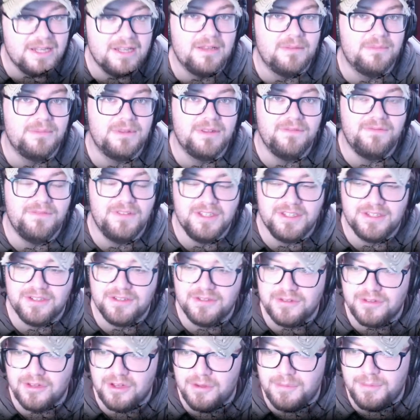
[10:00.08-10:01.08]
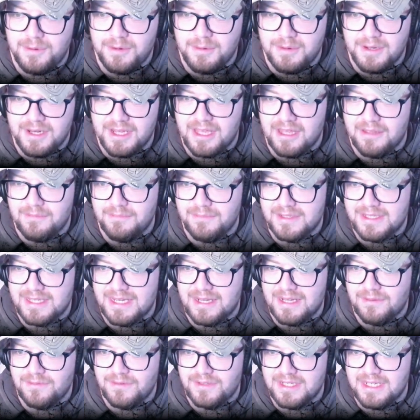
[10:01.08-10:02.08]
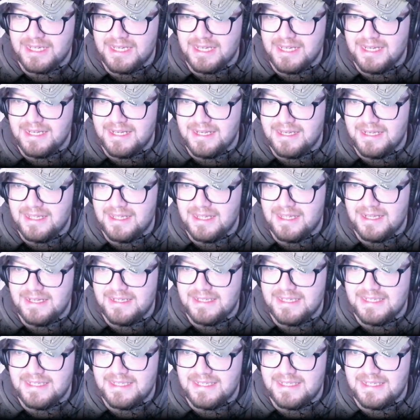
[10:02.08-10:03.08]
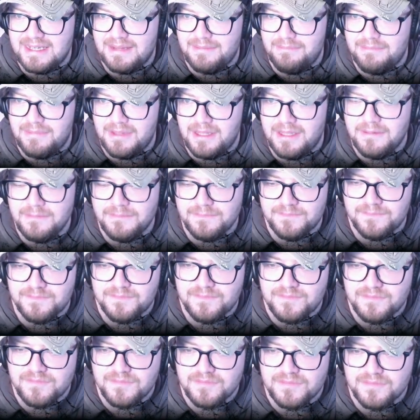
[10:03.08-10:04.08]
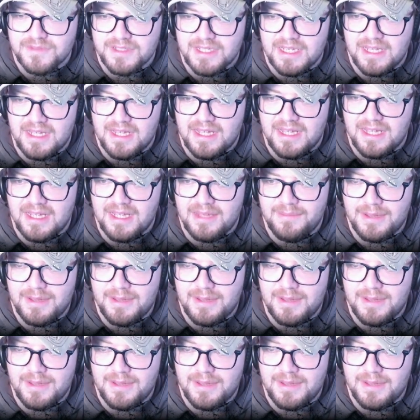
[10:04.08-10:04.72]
up the physical copy when it comes out in December. And